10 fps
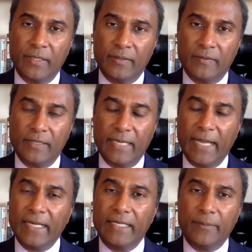the
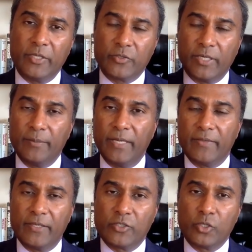academics try to make
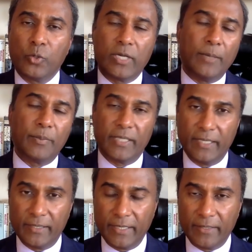things so
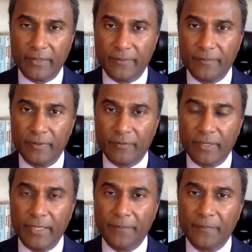complicated, Gary,
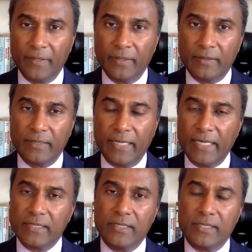right? The
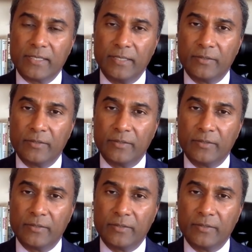essence, and to